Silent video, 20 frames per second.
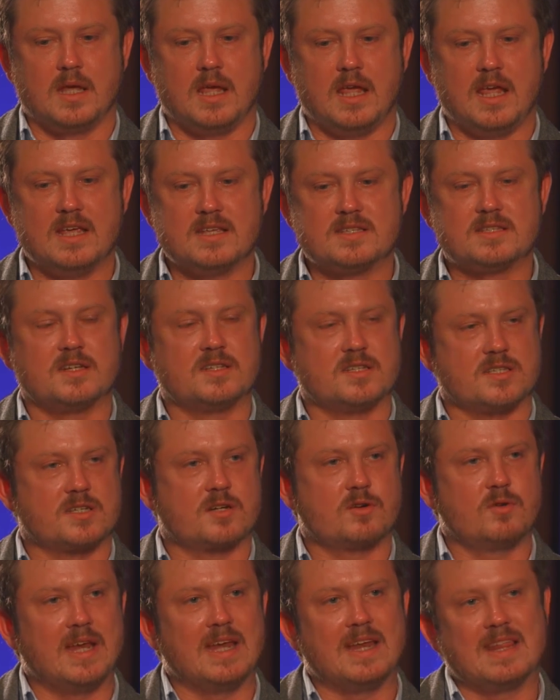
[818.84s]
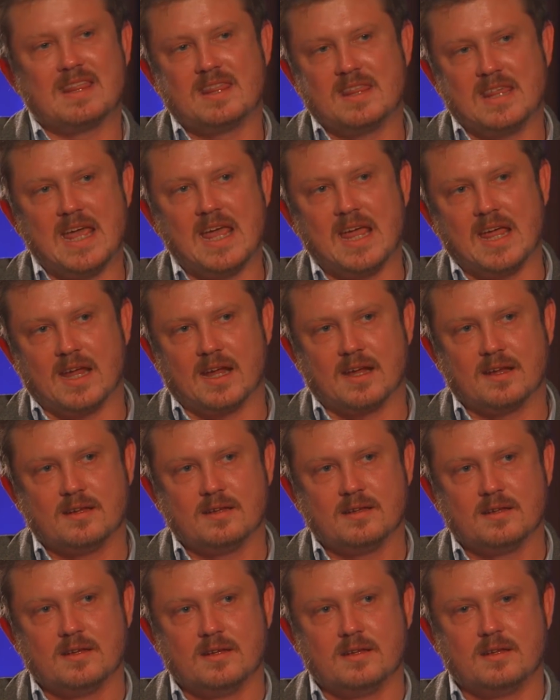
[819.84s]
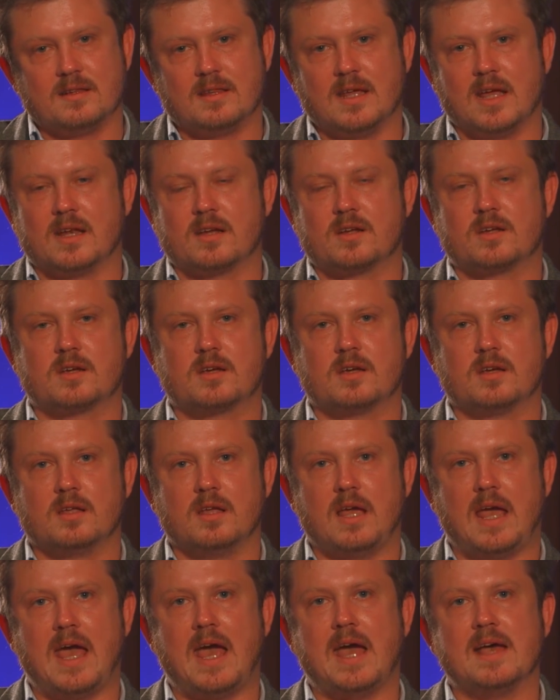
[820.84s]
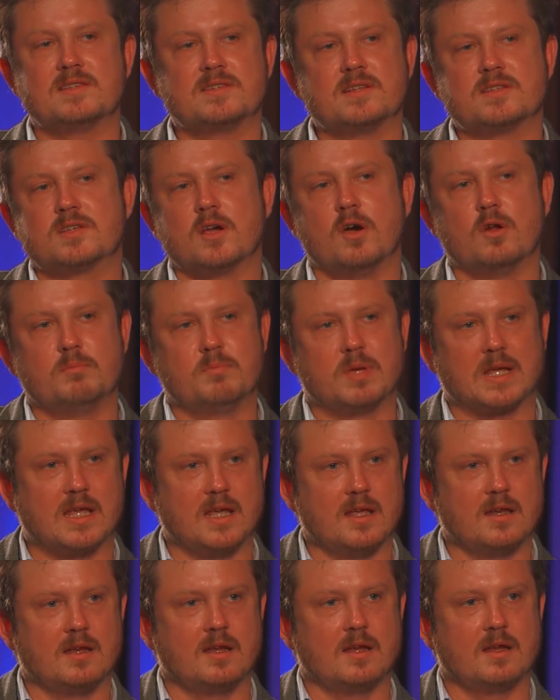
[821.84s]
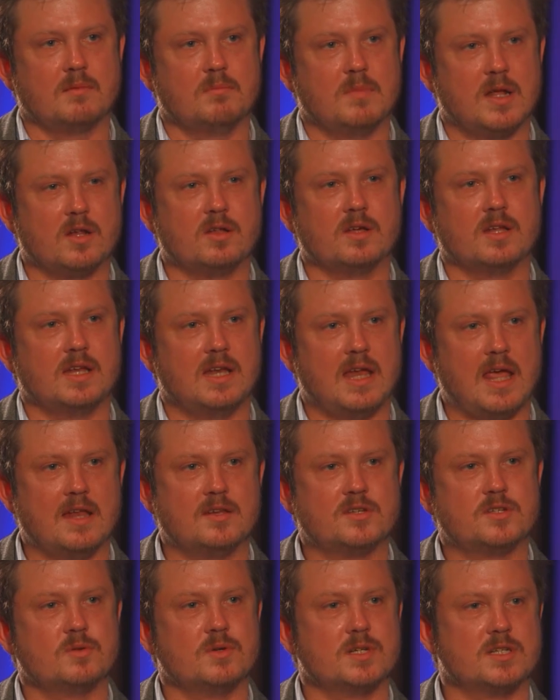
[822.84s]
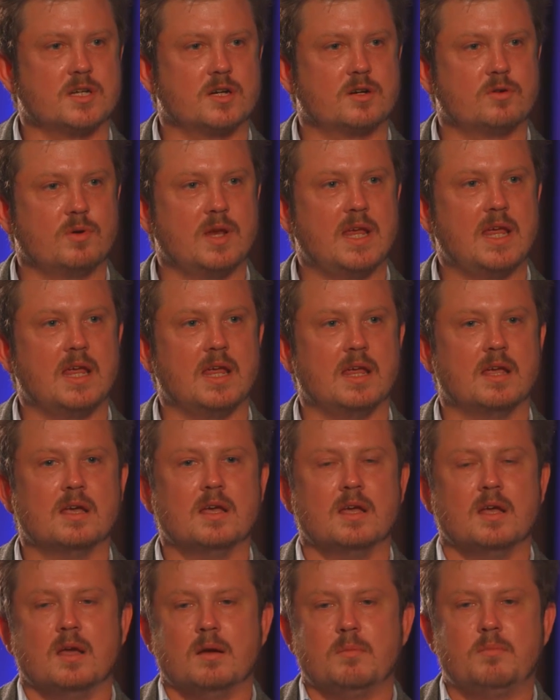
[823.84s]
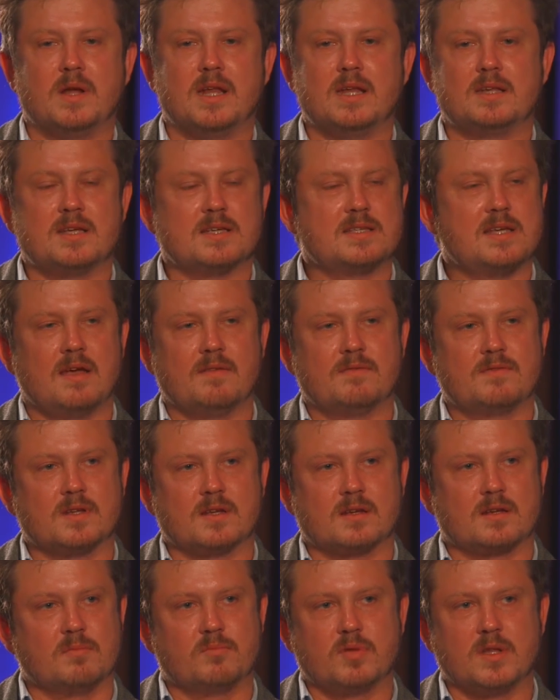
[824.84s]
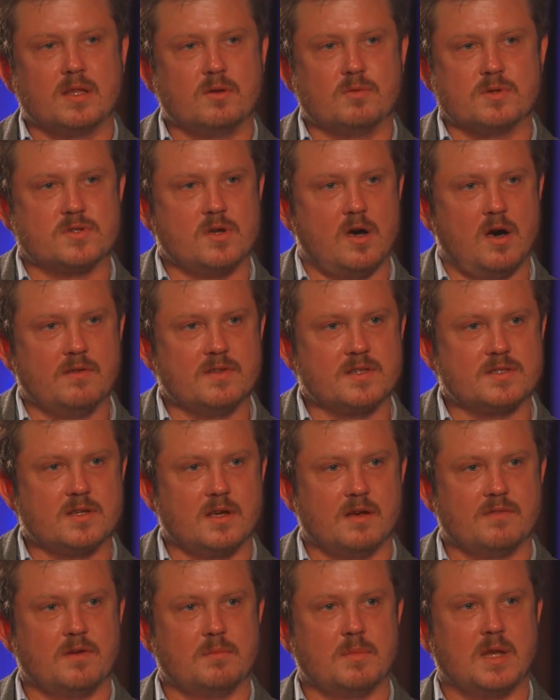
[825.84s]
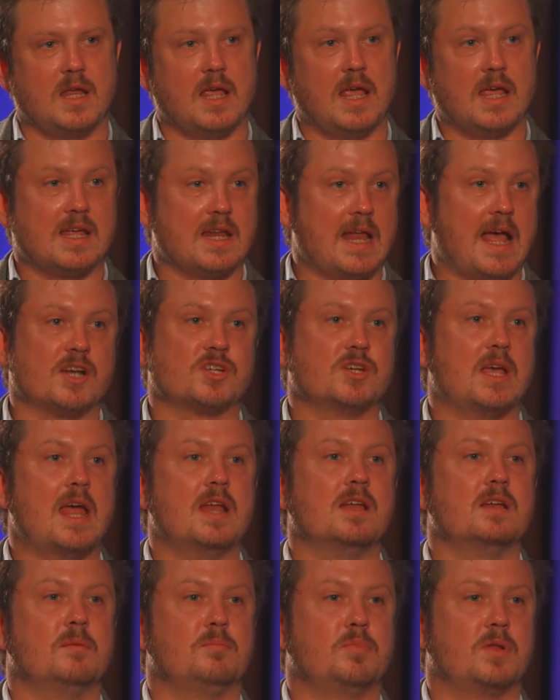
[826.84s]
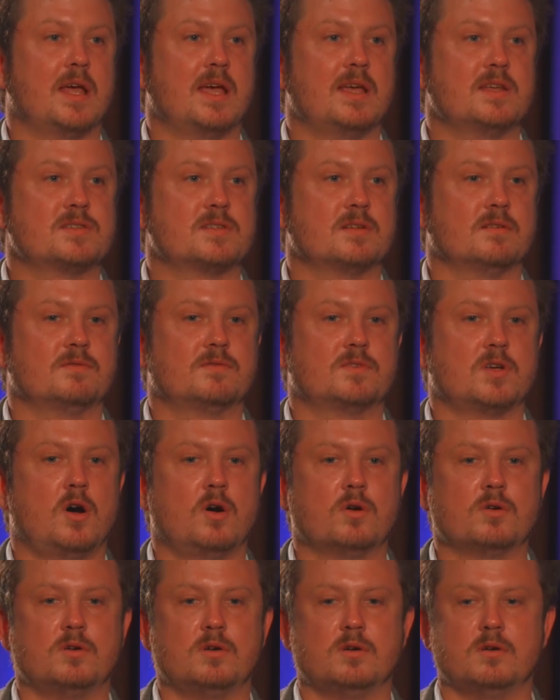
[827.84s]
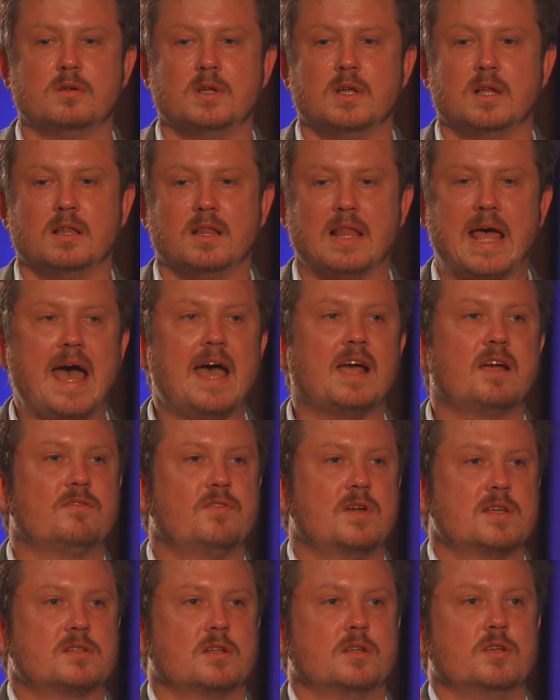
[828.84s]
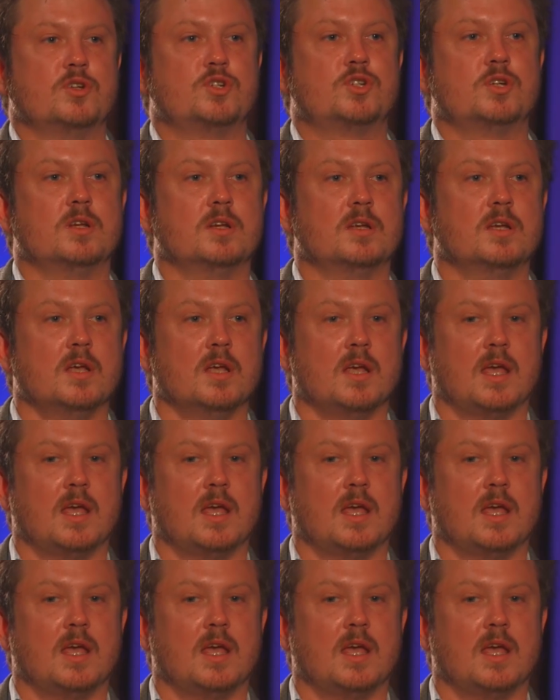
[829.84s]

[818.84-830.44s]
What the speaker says: is a discrete thing that has its own beginning, middle, and an end to a degree. But it doesn't have to completely resolve itself. I mean, it could actually end in a place of total lack of resolution,